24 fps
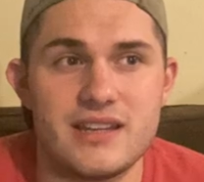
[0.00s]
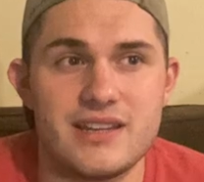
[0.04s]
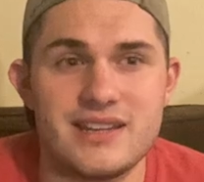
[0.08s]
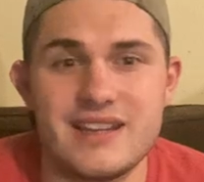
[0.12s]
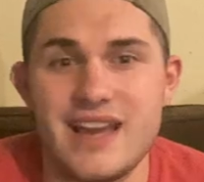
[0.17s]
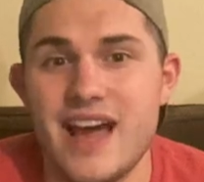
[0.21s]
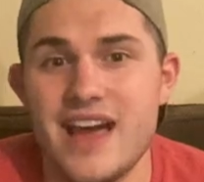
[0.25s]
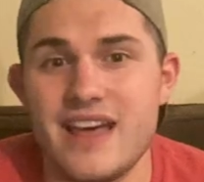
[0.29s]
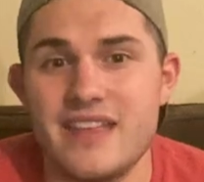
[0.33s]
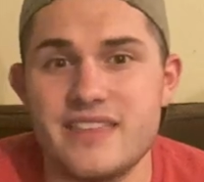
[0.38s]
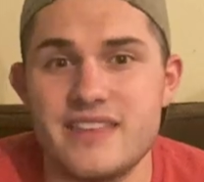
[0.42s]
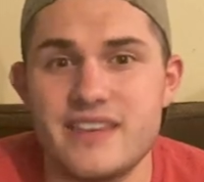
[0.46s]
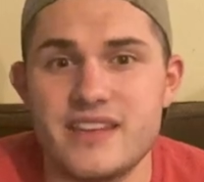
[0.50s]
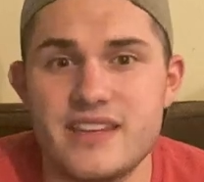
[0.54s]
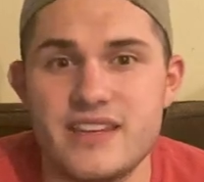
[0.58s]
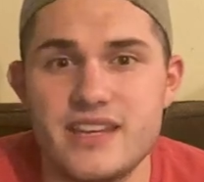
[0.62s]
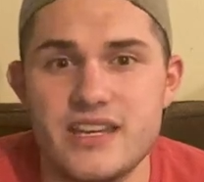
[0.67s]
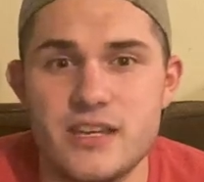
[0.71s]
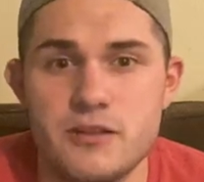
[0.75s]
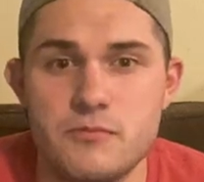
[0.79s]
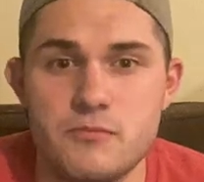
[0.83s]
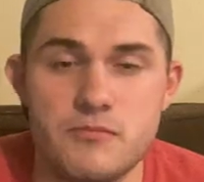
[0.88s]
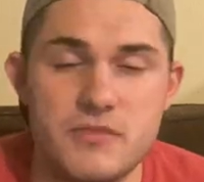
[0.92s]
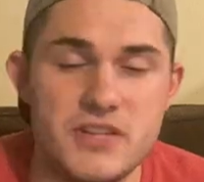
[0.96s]
gothic
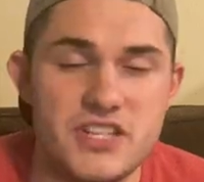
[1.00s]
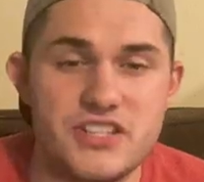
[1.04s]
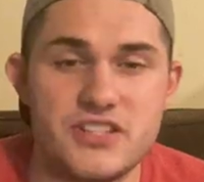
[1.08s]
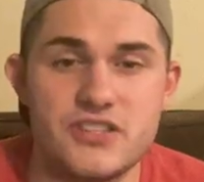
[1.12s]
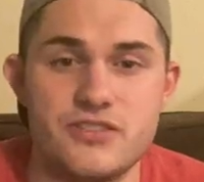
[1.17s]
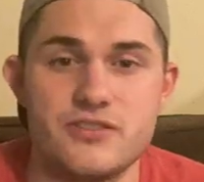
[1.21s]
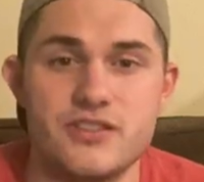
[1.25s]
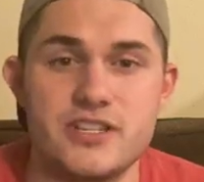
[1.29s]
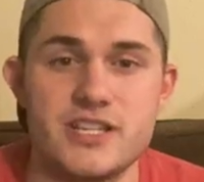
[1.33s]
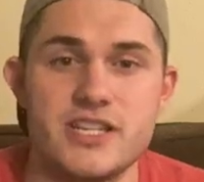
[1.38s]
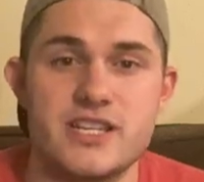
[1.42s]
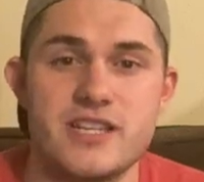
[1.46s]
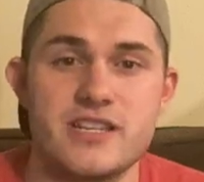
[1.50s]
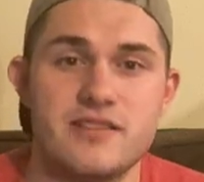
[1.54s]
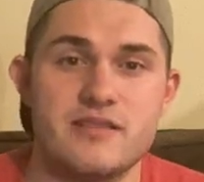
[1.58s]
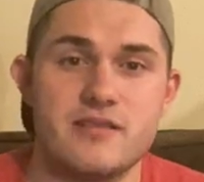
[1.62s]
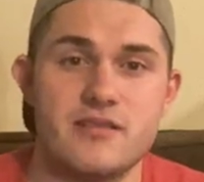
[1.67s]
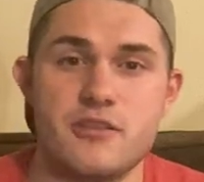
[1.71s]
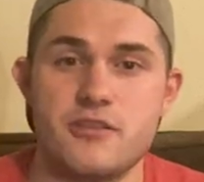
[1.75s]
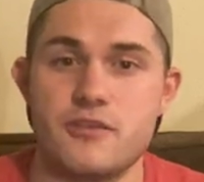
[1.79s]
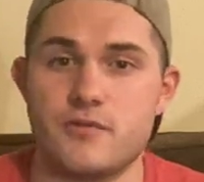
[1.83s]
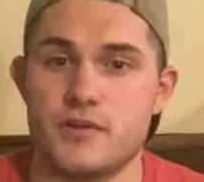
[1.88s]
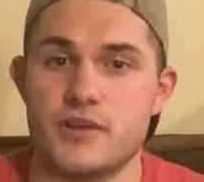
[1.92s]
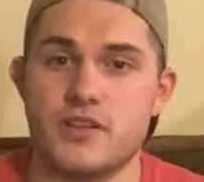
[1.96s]
and mystery and
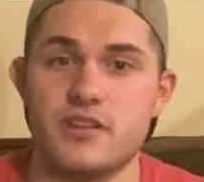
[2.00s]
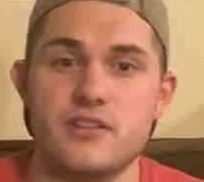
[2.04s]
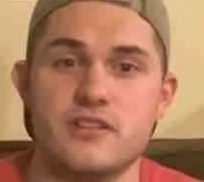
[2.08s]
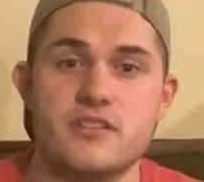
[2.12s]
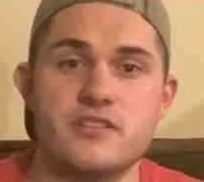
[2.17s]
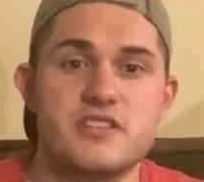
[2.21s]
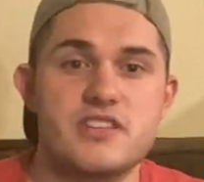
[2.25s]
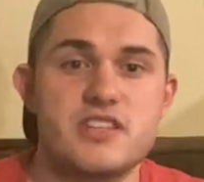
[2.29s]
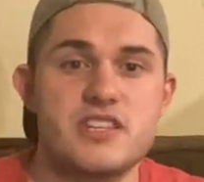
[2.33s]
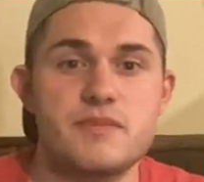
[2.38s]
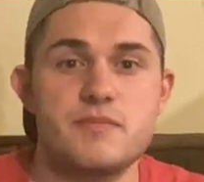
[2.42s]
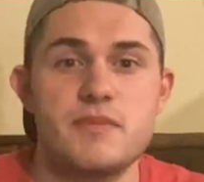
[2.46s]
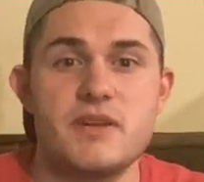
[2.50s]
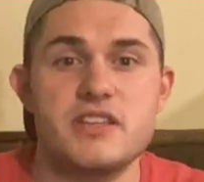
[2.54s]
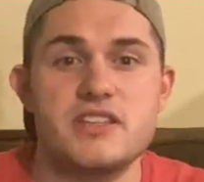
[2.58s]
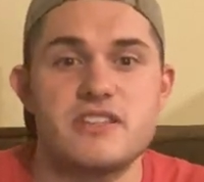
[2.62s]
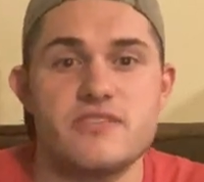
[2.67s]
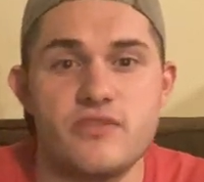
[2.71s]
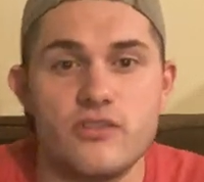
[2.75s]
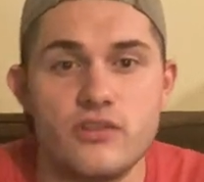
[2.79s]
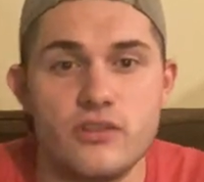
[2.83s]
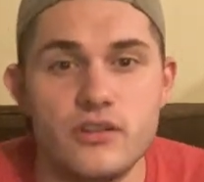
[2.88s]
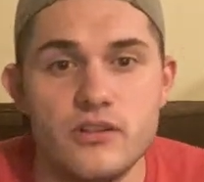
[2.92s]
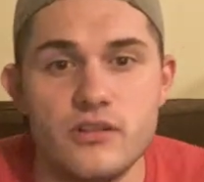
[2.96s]
thriller and
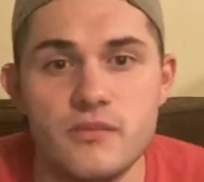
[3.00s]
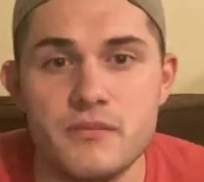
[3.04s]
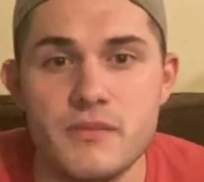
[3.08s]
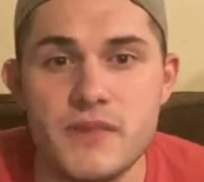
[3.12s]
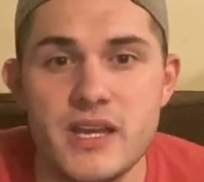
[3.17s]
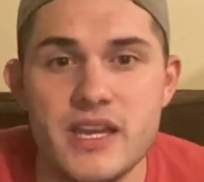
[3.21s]
suspenseful